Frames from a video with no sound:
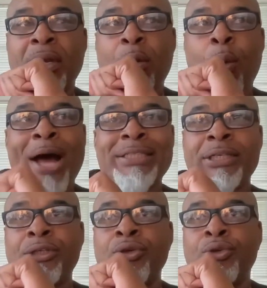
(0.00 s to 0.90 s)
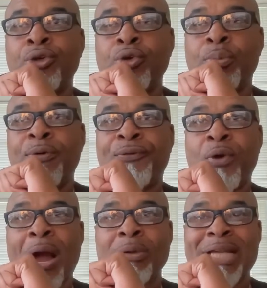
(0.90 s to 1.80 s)
watching YouTube
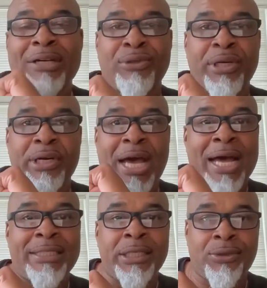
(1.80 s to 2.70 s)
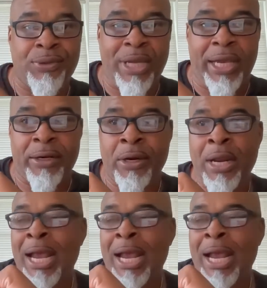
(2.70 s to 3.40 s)
before I was actually a content creator,